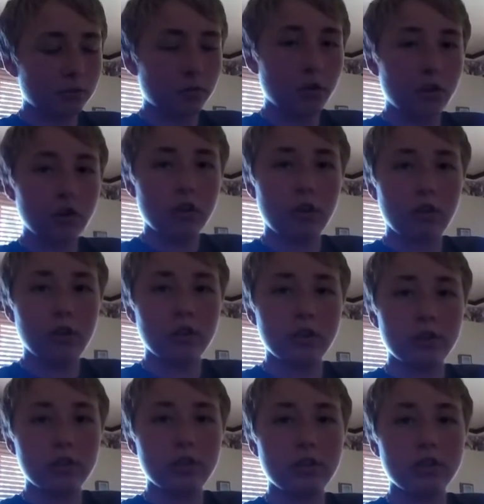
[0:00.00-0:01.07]
work
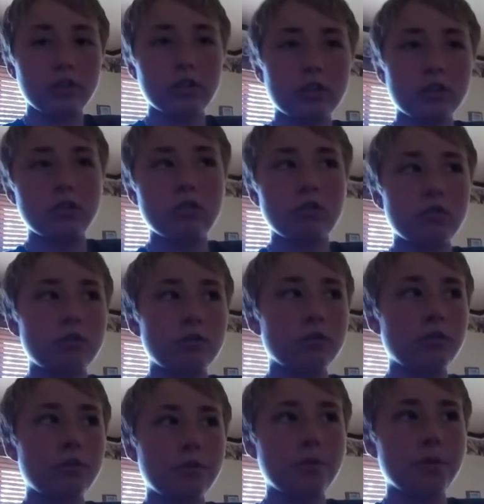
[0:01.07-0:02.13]
on
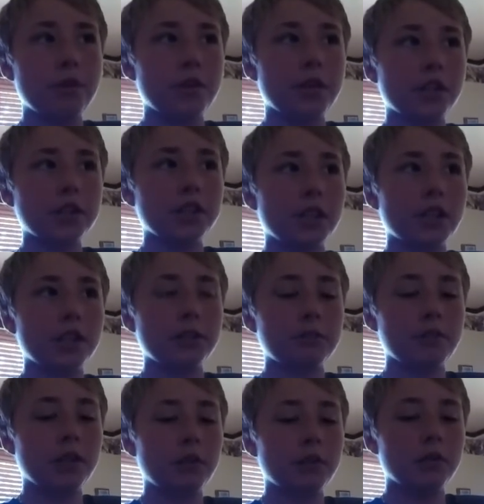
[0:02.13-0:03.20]
the next day's
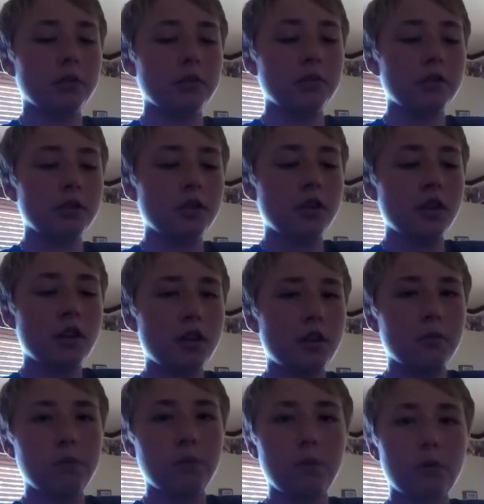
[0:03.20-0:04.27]
video
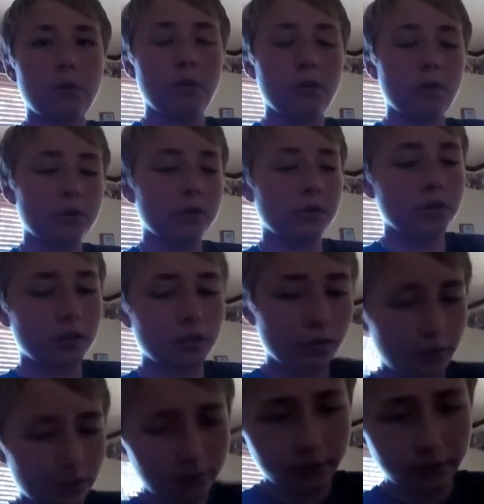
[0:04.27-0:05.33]
for
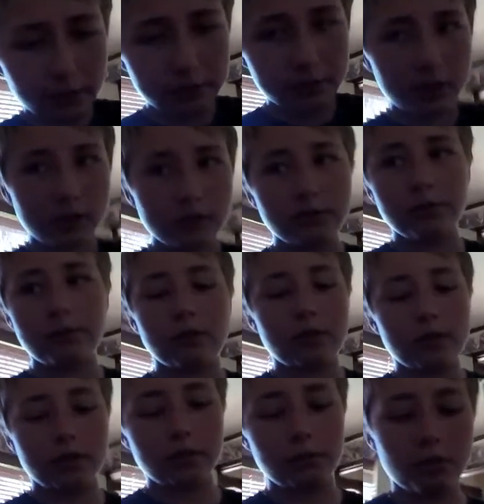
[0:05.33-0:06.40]
coin flips.
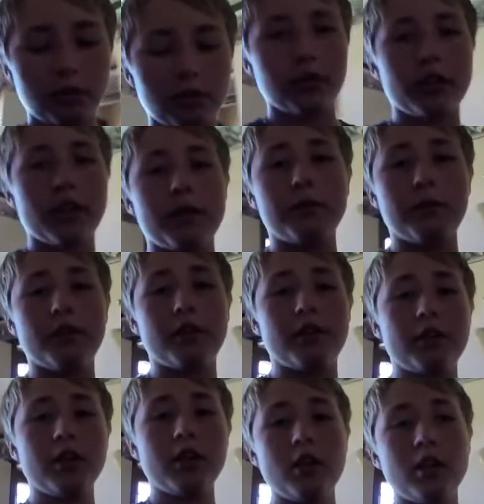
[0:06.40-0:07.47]
I'm going to work on that one
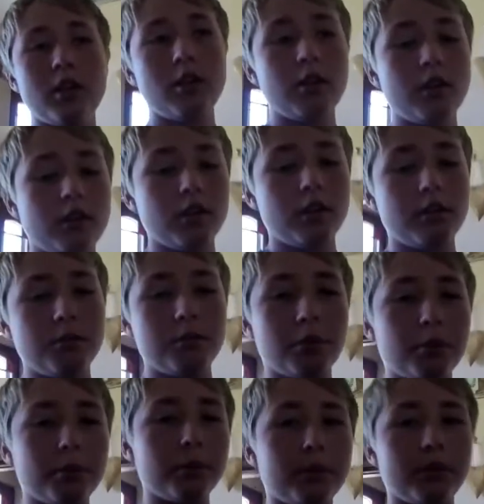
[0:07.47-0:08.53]

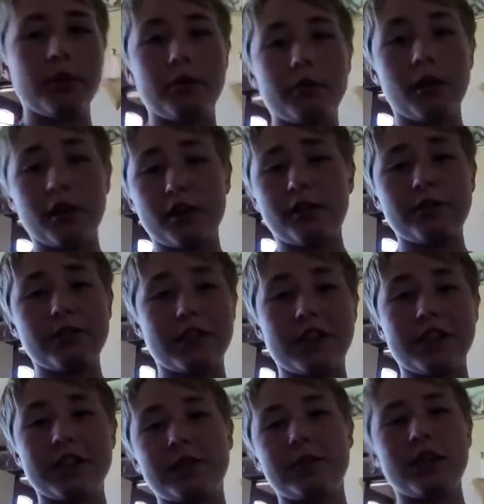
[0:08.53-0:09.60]
probably right after
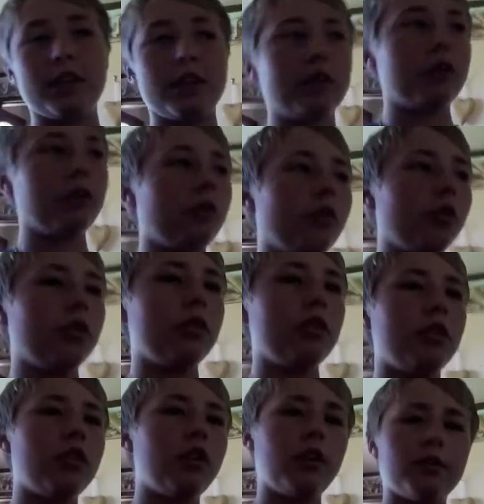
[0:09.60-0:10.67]
this video or
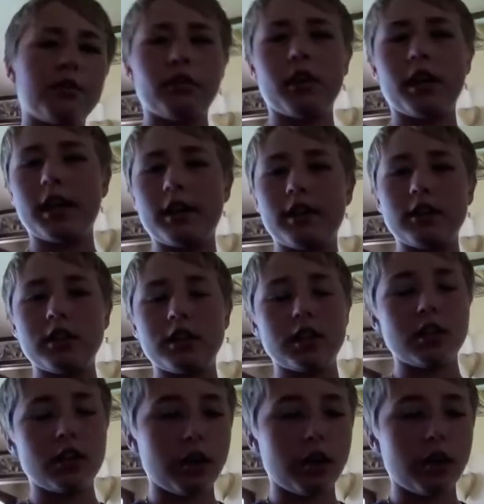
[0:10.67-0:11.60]
after I edit it.